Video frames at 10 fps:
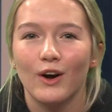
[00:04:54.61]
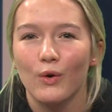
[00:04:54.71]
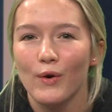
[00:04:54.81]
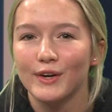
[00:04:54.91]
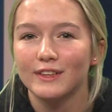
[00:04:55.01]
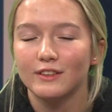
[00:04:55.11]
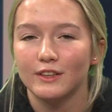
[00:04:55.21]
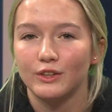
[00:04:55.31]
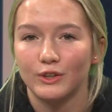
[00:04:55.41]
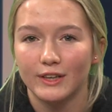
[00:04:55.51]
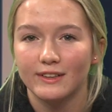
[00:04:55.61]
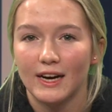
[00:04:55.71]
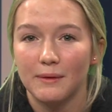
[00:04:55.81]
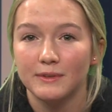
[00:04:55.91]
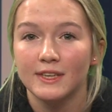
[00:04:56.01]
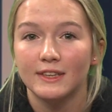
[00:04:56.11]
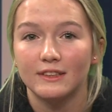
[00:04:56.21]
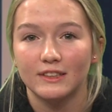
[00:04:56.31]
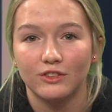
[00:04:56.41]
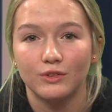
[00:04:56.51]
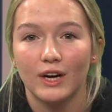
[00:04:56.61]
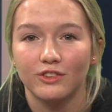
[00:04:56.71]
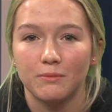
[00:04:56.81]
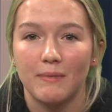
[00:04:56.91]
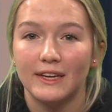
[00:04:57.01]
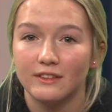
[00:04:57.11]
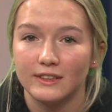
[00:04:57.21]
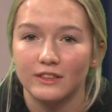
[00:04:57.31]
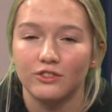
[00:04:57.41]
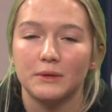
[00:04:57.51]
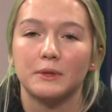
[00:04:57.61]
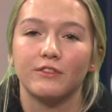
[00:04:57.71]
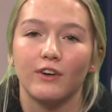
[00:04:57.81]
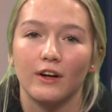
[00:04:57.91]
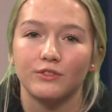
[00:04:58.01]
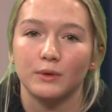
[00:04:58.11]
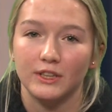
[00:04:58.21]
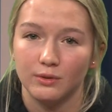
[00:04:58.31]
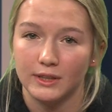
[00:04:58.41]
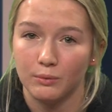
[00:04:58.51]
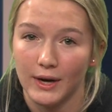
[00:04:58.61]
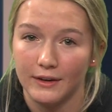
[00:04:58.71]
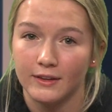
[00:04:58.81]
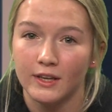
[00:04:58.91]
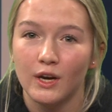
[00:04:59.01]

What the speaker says: According to the New York Times, this issue got tremendously extreme in the fall of 2021,